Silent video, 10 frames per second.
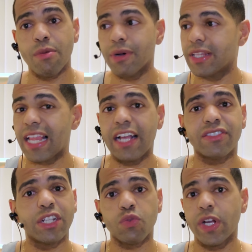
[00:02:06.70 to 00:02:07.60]
but last
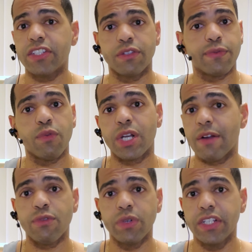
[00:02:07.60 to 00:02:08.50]
generation, for
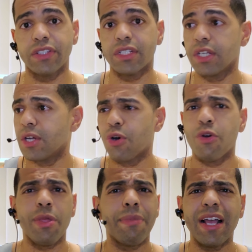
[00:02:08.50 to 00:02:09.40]
whatever reason,
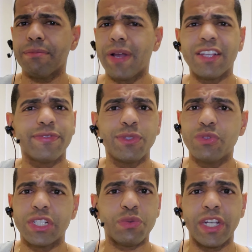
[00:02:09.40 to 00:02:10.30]
or the past few
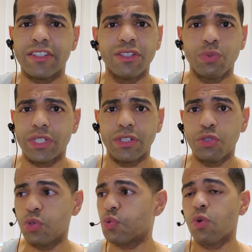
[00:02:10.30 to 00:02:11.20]
generations, when you
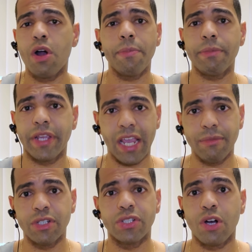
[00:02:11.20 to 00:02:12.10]
grew up and became
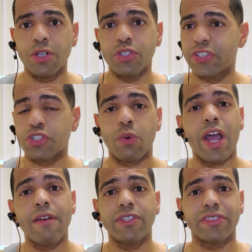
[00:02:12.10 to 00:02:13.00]
an adult, you just don't
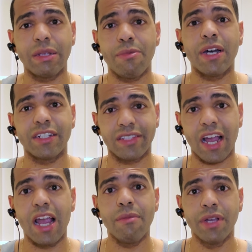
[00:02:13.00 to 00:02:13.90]
have the same amount of
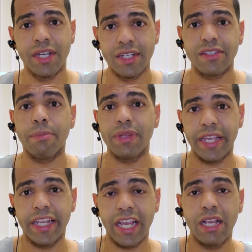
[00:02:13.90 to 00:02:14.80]
time to play
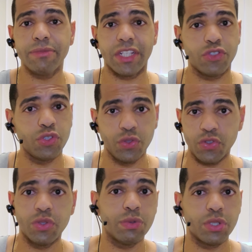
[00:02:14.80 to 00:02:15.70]
games as you used
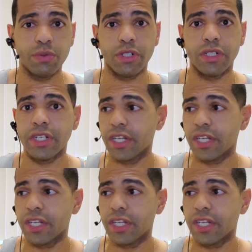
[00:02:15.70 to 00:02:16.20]
to when you were